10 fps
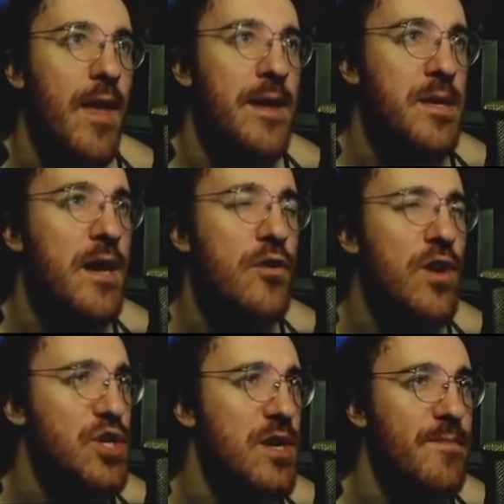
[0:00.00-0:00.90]
I saw a
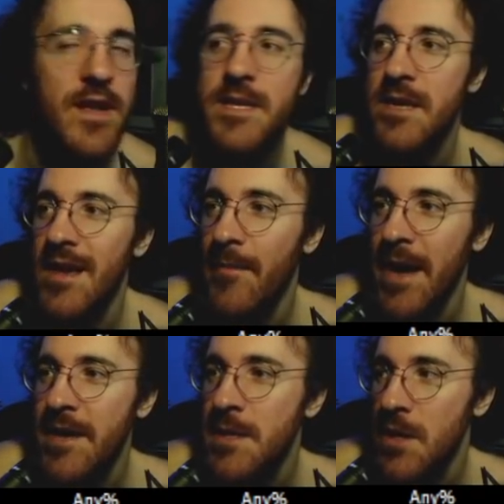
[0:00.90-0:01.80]
question up there that said, am
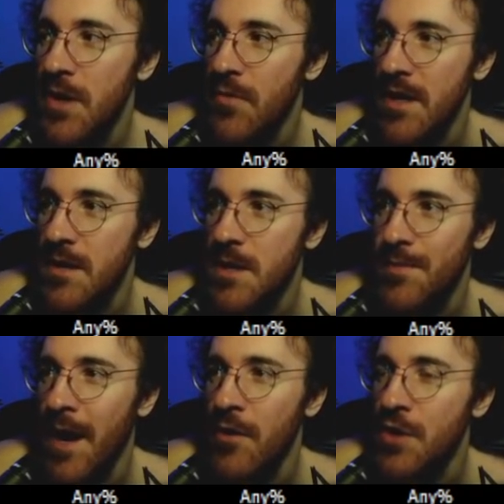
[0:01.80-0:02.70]
I considering running
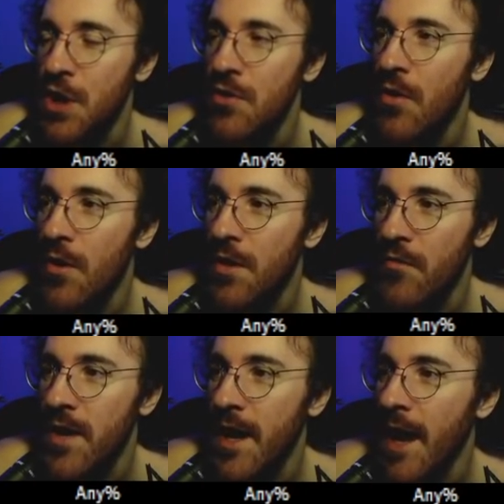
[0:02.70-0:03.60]
Spyro 2 or
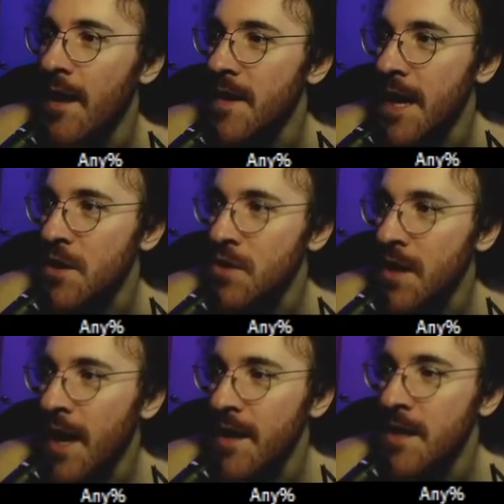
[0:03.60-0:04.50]
3? And the answer
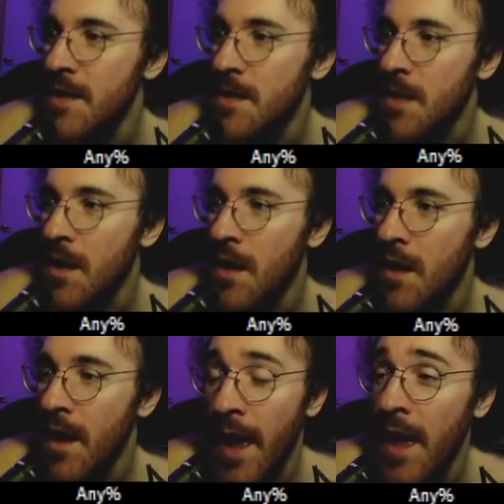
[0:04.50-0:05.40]
to that is
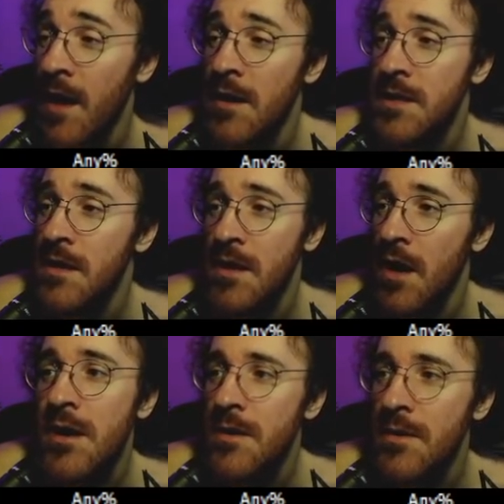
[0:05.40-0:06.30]
hell to the
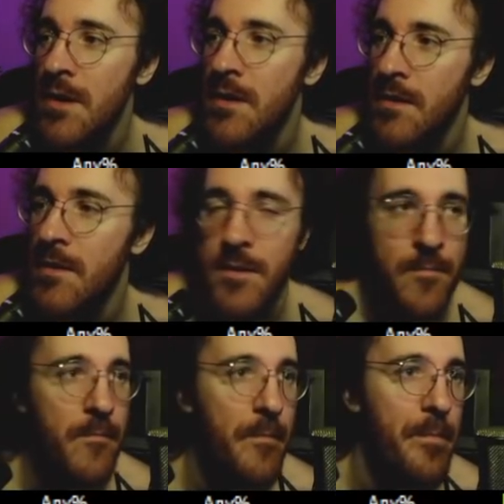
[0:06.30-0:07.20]
no.
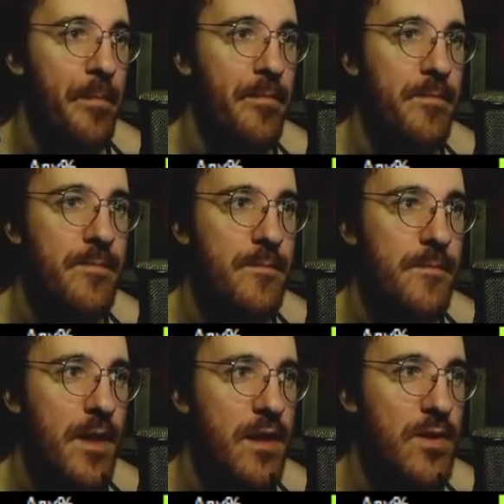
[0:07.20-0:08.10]

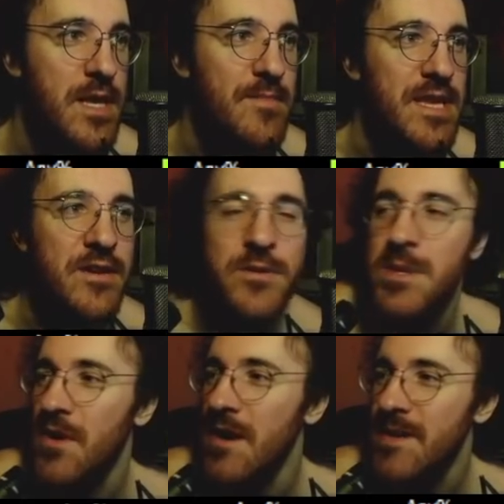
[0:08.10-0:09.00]
Yo, what's up, Deku
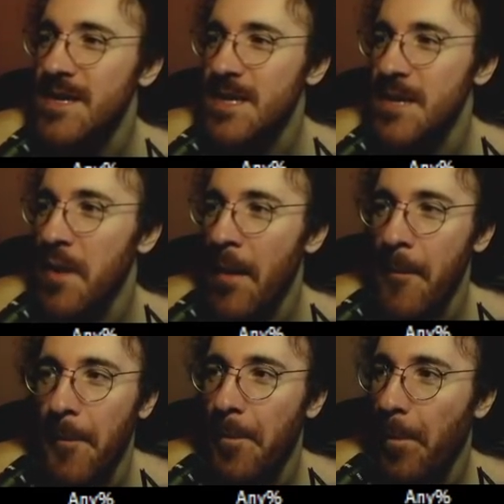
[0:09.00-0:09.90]
Scrub? Good to see you, man.